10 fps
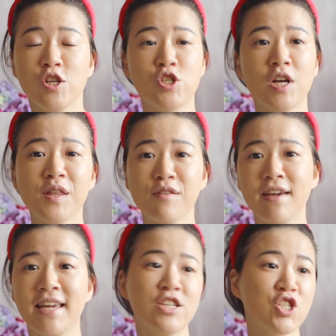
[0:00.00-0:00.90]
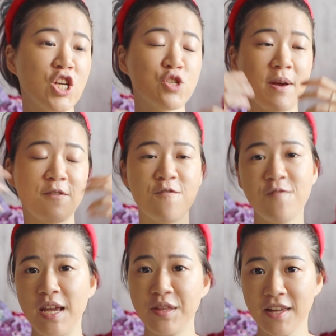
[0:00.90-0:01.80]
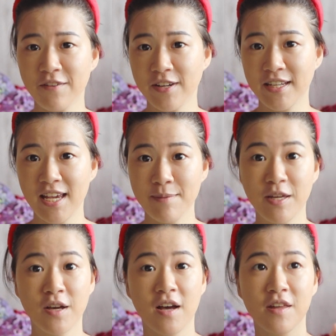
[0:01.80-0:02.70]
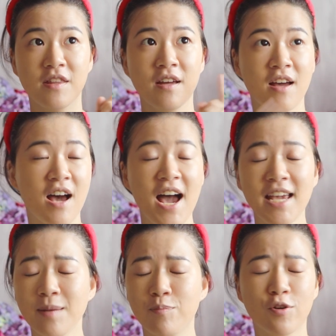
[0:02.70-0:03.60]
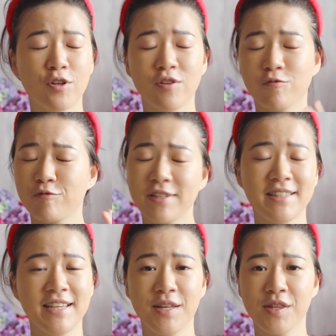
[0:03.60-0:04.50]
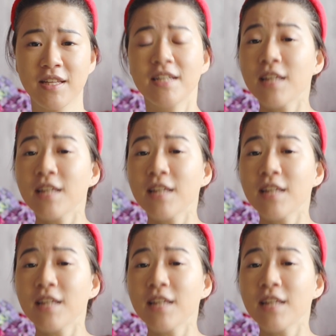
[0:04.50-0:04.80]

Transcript: just so I can change my face every day because I get bored really easily.